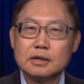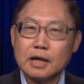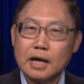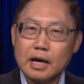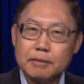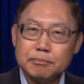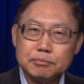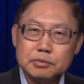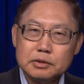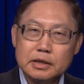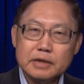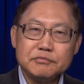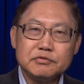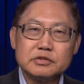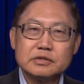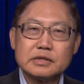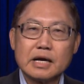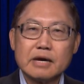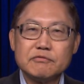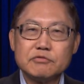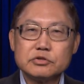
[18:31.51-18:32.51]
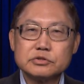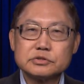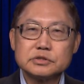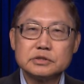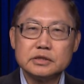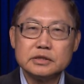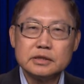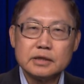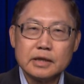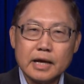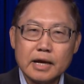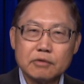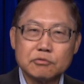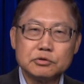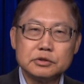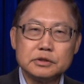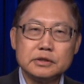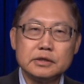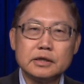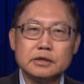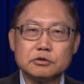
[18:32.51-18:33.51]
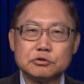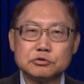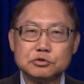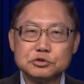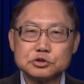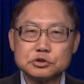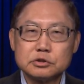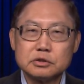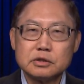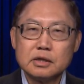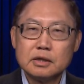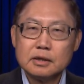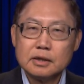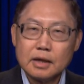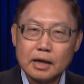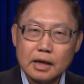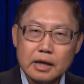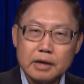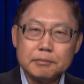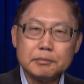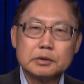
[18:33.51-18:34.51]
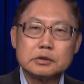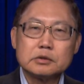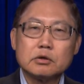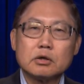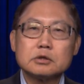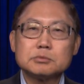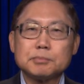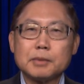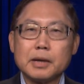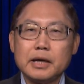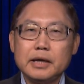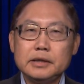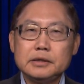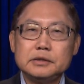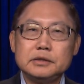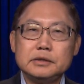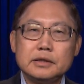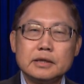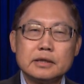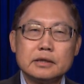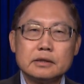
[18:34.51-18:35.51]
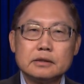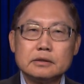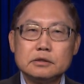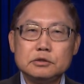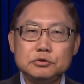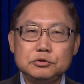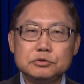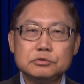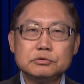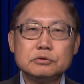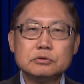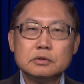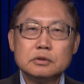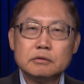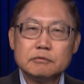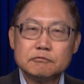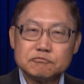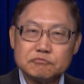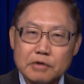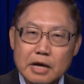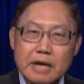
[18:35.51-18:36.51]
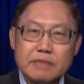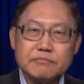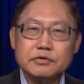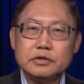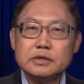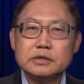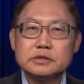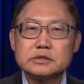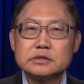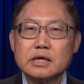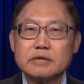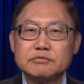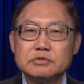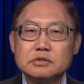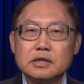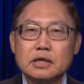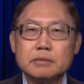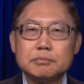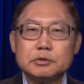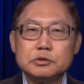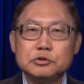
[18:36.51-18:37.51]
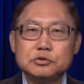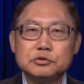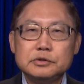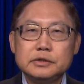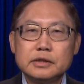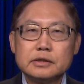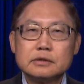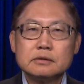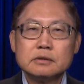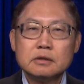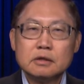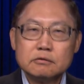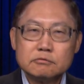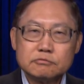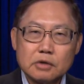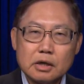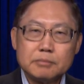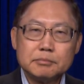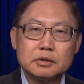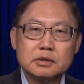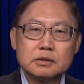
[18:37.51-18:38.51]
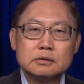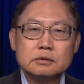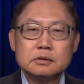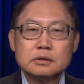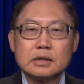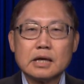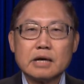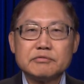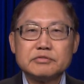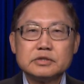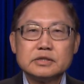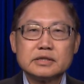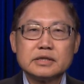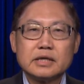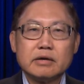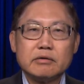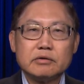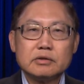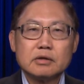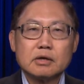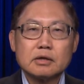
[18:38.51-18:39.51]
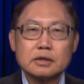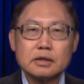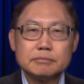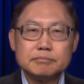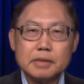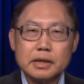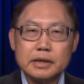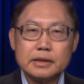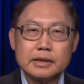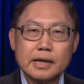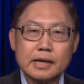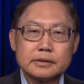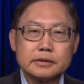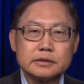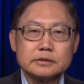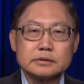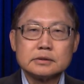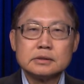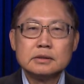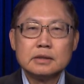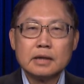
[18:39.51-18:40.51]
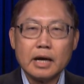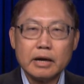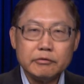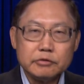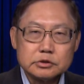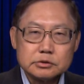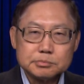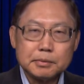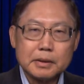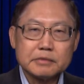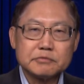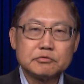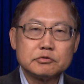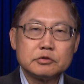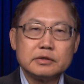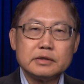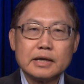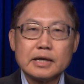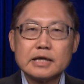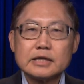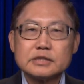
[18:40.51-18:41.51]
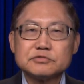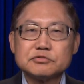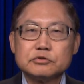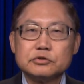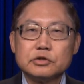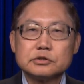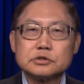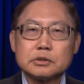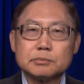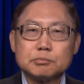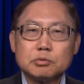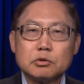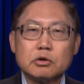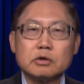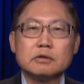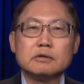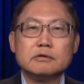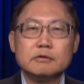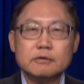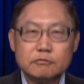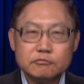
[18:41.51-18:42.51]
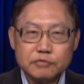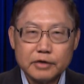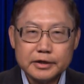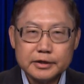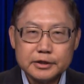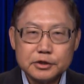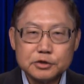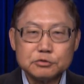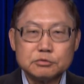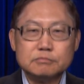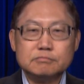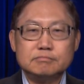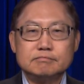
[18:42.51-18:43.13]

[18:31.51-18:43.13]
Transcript: I believe in diversity, equity, and inclusion. I am endorsed by ATAU 587 Labor Union, former Governor Gary Locke, and many others. I respectfully ask for your support. Thank you.